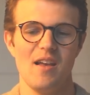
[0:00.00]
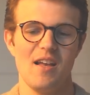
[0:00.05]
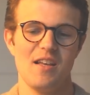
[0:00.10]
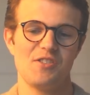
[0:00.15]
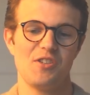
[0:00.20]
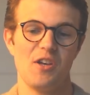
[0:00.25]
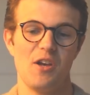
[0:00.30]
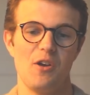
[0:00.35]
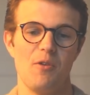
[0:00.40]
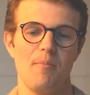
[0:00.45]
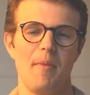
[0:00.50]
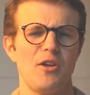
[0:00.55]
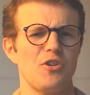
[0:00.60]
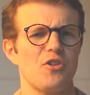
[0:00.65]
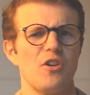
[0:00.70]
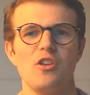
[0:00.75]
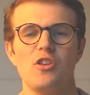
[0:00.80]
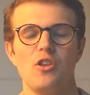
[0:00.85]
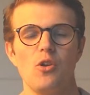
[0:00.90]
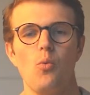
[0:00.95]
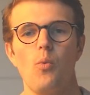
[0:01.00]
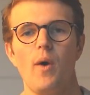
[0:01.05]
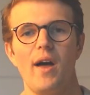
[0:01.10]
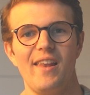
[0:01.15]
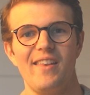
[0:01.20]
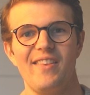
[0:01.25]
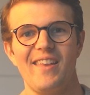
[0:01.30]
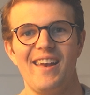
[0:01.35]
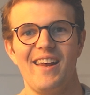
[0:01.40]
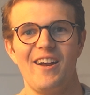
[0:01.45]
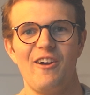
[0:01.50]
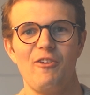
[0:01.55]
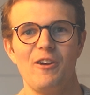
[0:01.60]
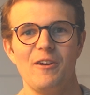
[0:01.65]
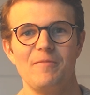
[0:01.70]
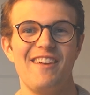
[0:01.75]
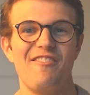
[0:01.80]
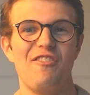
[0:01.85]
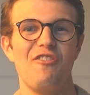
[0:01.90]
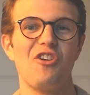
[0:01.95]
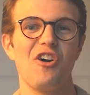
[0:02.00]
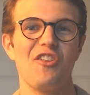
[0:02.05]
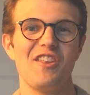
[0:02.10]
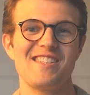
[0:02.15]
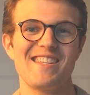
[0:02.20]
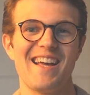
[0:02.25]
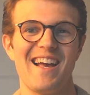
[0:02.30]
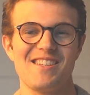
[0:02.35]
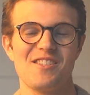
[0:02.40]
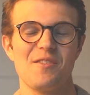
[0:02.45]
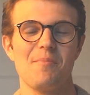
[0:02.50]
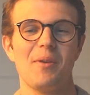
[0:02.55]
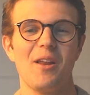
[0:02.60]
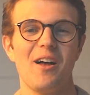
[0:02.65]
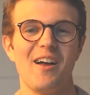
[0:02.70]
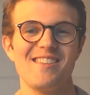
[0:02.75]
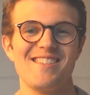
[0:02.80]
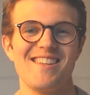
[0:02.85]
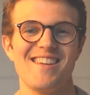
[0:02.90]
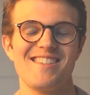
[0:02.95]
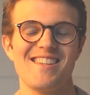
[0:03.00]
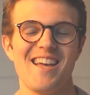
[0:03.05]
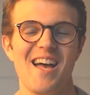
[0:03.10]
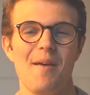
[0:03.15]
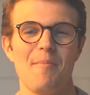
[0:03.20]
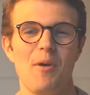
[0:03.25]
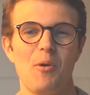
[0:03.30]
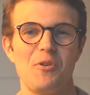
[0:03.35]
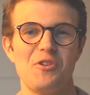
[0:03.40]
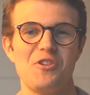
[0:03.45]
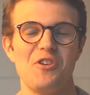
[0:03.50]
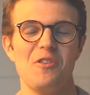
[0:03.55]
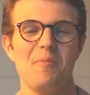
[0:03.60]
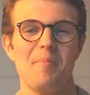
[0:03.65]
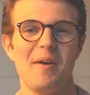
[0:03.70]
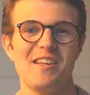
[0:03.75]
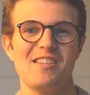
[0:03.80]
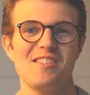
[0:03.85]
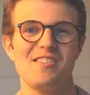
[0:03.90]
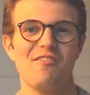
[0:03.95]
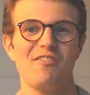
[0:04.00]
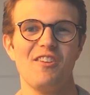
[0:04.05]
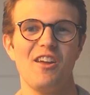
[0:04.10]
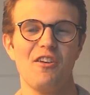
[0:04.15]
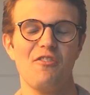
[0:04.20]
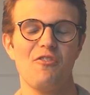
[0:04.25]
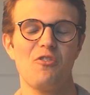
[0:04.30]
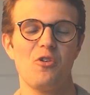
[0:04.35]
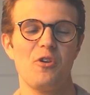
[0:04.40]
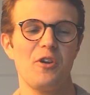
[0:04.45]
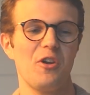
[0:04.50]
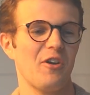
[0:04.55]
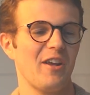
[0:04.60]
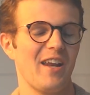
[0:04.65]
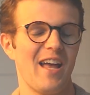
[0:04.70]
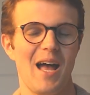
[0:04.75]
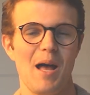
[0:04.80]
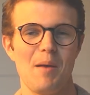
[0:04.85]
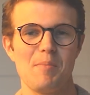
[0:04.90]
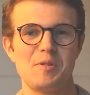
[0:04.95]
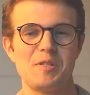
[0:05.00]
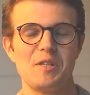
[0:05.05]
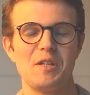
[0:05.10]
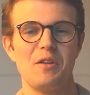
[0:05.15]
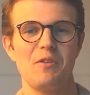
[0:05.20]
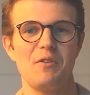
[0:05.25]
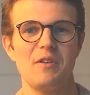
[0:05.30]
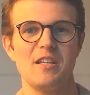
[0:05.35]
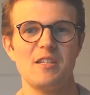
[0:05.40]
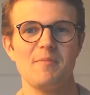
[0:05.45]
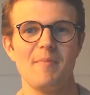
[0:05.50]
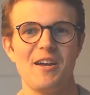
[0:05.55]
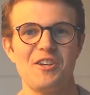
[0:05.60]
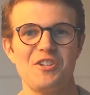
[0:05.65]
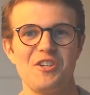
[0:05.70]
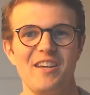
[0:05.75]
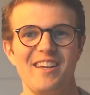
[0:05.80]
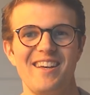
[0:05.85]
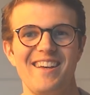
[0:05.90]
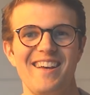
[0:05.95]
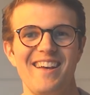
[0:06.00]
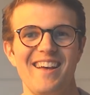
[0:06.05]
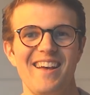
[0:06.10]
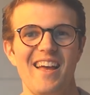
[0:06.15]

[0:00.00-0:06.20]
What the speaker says: So make sure you do well in that area. If you've got the tax compliance exam, I wish you the best of luck for it. You're going to absolutely smash it.